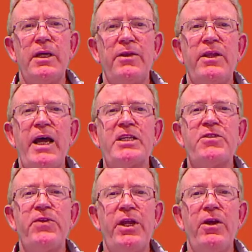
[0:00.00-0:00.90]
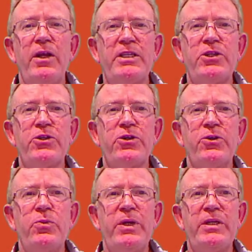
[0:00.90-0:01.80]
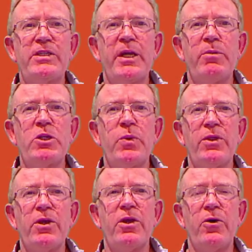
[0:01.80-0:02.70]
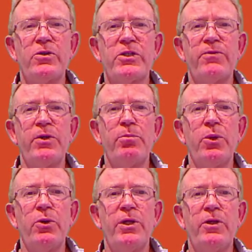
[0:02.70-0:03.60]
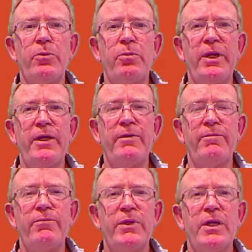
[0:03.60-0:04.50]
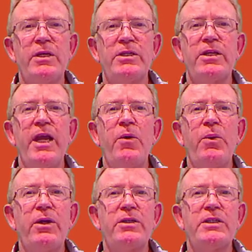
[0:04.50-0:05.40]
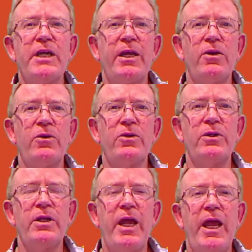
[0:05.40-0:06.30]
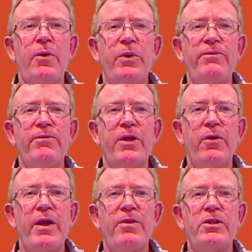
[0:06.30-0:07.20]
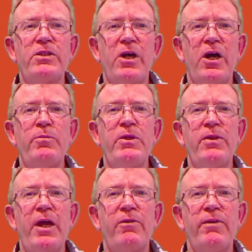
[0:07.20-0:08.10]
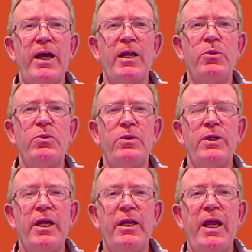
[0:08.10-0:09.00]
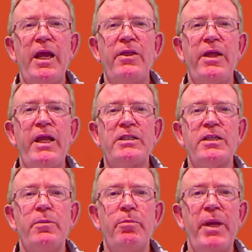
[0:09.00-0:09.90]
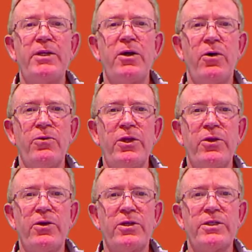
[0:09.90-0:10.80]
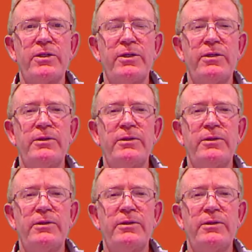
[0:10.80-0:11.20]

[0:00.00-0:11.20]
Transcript: In the last video, lesson 2, we established what the costs of an employee could be. So now we're going to take a look at how we figure out the time that they're available and how that has an impact on the cost.